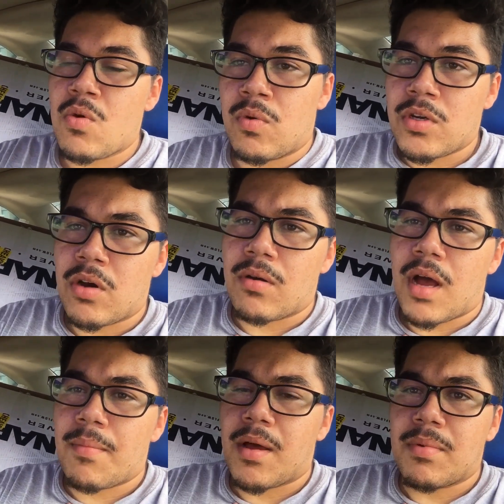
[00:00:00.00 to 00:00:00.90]
well, no,
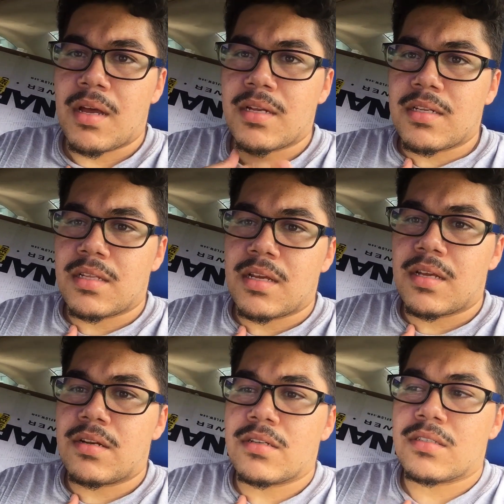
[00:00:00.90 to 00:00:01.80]
my bad, I did the
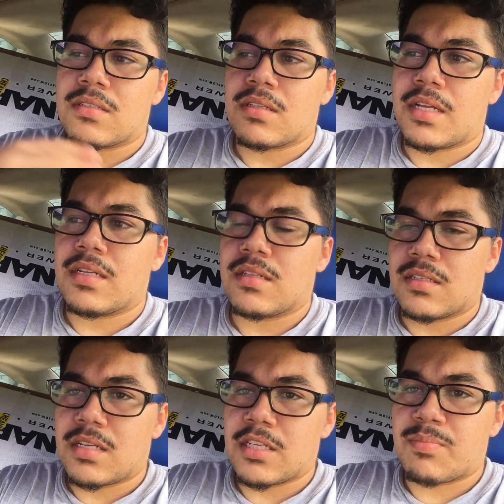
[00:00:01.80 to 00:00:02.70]
headers, they did the
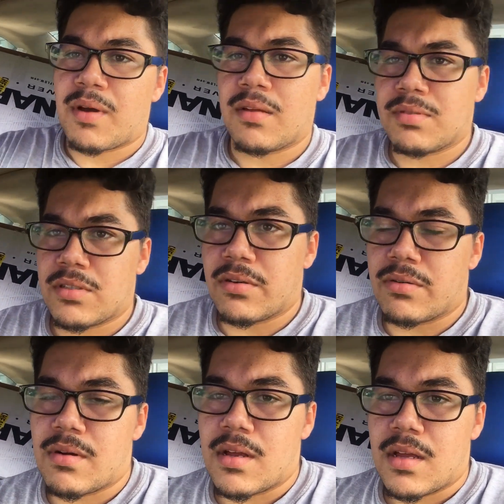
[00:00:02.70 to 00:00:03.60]
test pipe, so,